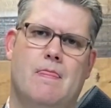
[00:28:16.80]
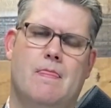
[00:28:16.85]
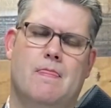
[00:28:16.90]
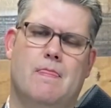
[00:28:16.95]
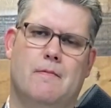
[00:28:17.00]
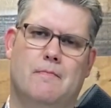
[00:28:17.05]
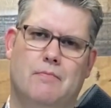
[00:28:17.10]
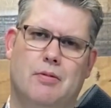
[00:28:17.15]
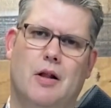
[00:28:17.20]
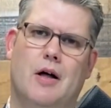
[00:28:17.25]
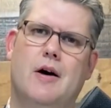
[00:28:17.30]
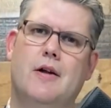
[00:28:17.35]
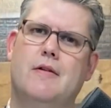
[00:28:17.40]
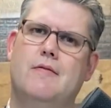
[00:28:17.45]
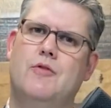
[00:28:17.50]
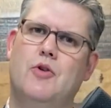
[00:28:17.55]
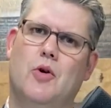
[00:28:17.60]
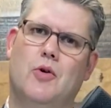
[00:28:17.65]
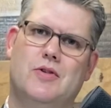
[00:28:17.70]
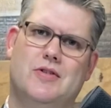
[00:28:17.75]
the blood
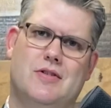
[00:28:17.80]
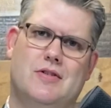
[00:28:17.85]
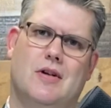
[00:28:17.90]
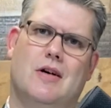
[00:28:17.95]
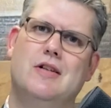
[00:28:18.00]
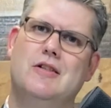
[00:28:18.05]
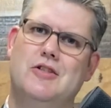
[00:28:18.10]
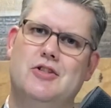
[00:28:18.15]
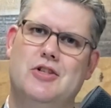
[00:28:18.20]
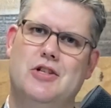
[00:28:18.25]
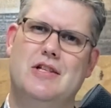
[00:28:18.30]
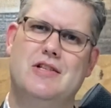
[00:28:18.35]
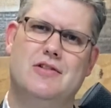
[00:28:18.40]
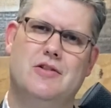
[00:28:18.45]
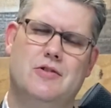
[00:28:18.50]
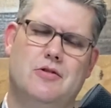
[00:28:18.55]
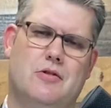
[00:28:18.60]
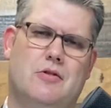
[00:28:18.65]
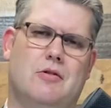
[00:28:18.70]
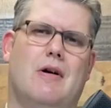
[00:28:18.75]
of your Son,
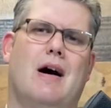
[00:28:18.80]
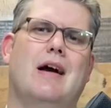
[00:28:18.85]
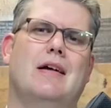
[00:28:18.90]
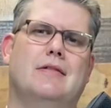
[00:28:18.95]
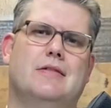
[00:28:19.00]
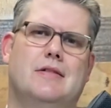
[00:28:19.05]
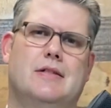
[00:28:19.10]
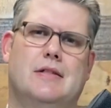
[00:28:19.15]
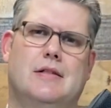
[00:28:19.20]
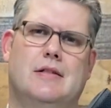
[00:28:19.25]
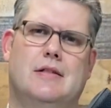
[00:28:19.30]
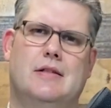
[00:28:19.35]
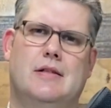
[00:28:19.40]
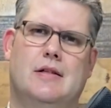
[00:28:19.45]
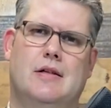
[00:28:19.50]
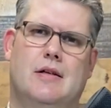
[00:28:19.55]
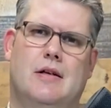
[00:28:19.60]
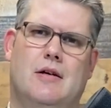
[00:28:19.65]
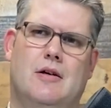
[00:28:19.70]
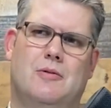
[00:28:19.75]
Jesus Christ,
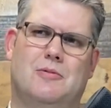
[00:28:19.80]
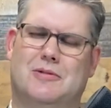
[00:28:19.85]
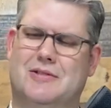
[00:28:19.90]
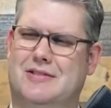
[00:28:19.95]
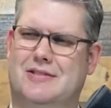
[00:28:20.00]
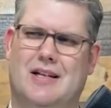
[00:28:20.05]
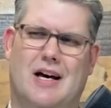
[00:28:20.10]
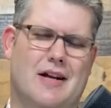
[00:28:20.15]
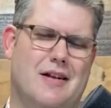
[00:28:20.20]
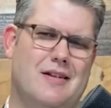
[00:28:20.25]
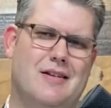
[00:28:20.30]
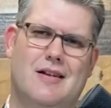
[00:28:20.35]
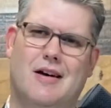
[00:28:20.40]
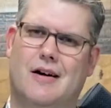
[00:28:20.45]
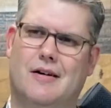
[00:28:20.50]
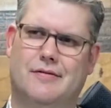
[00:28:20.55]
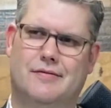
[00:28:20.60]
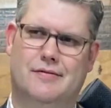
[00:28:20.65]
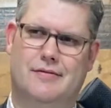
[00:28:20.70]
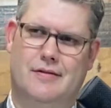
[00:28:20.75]
was not
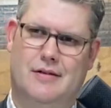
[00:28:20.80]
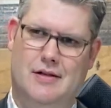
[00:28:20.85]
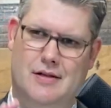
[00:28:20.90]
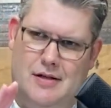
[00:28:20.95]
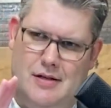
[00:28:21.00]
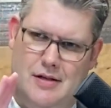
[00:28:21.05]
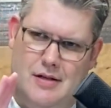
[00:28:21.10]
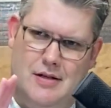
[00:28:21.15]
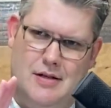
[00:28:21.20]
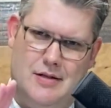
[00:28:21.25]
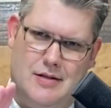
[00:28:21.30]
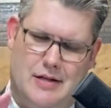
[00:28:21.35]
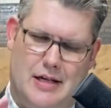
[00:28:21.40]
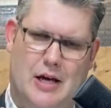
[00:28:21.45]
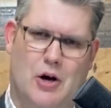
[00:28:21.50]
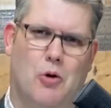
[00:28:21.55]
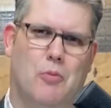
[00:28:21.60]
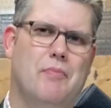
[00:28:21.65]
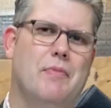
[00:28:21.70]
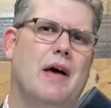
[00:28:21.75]
enough to
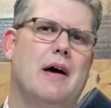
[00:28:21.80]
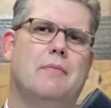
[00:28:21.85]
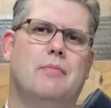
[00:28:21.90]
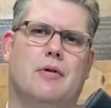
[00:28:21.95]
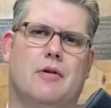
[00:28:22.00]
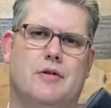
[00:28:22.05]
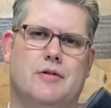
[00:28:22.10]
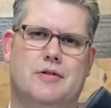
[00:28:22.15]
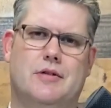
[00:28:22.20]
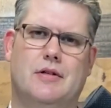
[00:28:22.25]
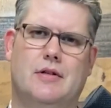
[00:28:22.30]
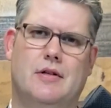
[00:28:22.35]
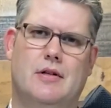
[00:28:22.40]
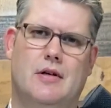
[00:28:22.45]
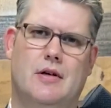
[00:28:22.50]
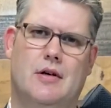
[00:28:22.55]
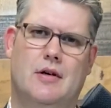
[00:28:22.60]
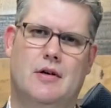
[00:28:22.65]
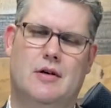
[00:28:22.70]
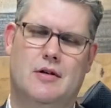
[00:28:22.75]
help that person,
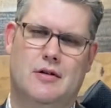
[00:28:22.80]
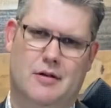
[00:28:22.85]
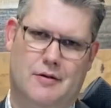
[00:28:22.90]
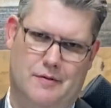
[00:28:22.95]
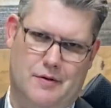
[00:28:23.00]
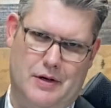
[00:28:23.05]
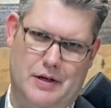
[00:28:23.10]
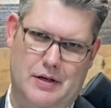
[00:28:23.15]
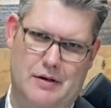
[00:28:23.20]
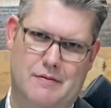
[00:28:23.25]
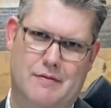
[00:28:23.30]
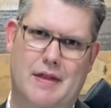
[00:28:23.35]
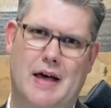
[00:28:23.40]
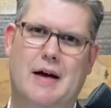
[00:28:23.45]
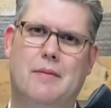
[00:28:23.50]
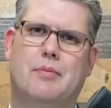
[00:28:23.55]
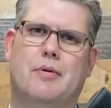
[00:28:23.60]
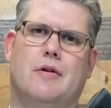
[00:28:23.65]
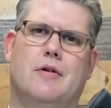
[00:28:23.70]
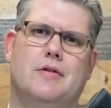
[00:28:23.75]
to forgive
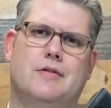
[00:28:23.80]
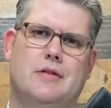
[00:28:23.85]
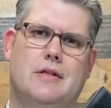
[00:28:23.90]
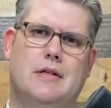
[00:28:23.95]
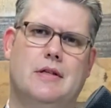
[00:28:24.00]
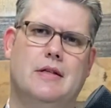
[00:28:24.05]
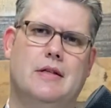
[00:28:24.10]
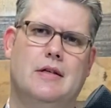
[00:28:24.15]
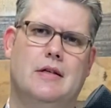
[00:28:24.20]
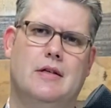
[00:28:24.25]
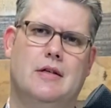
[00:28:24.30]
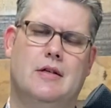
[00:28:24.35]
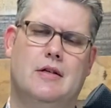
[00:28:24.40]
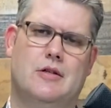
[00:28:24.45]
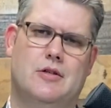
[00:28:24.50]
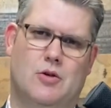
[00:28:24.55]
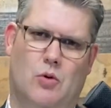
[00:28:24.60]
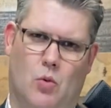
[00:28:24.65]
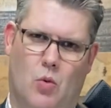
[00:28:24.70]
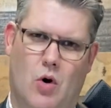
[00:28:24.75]
that person,
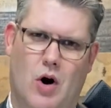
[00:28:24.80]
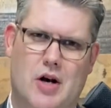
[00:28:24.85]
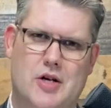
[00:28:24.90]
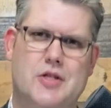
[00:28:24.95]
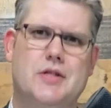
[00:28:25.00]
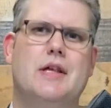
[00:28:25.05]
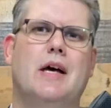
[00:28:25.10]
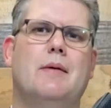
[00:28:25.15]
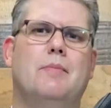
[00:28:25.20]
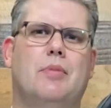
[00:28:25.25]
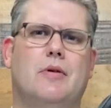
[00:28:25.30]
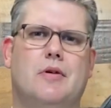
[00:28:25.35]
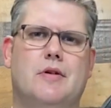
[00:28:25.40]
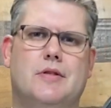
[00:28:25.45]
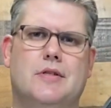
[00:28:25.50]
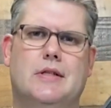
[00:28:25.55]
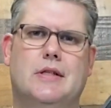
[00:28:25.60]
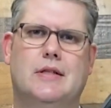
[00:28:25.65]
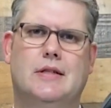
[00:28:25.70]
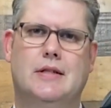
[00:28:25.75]
to wash that
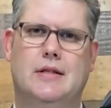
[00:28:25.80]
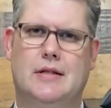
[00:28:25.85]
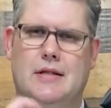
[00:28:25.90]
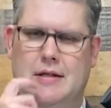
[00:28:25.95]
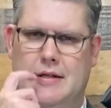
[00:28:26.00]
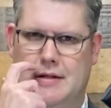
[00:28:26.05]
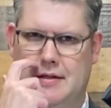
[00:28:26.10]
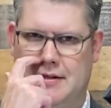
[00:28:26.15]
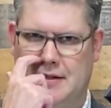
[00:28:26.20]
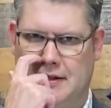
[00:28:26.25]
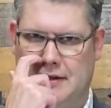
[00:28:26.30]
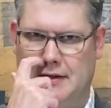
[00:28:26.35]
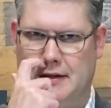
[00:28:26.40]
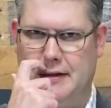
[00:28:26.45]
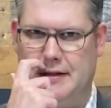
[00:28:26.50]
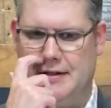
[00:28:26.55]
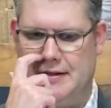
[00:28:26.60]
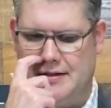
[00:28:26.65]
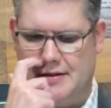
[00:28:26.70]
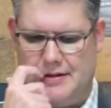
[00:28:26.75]
person, to
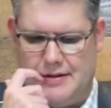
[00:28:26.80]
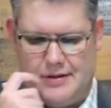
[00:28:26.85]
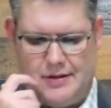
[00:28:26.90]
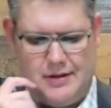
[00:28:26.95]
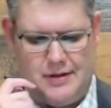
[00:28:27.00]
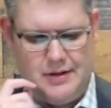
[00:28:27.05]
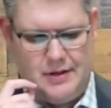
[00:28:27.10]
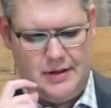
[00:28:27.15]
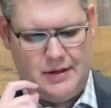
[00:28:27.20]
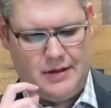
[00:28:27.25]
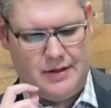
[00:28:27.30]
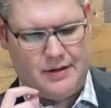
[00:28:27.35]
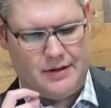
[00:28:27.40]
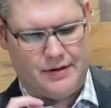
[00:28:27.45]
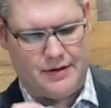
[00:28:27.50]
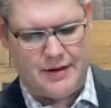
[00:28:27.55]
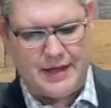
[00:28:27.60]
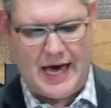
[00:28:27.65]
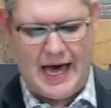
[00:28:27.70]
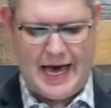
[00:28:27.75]
cleanse
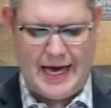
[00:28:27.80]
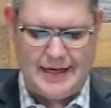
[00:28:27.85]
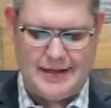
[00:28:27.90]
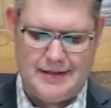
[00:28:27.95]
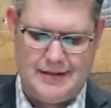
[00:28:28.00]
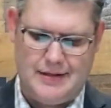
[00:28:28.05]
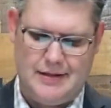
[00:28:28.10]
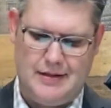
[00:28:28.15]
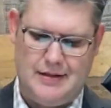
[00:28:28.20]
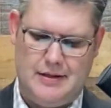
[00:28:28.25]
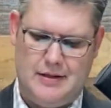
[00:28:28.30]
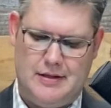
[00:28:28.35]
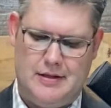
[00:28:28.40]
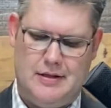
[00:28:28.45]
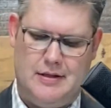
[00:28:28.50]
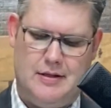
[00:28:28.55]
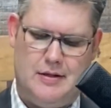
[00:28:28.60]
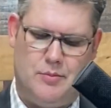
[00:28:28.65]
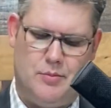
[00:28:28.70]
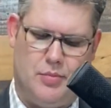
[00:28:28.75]
that
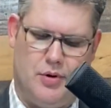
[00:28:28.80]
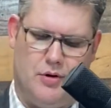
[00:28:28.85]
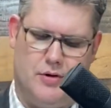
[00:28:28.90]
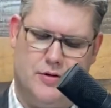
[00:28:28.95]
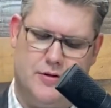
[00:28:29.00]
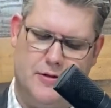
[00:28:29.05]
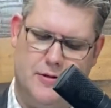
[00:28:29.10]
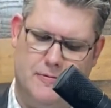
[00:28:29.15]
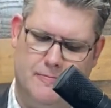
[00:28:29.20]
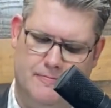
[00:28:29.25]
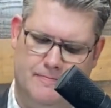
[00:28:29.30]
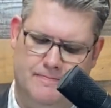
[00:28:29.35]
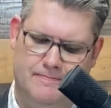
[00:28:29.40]
person.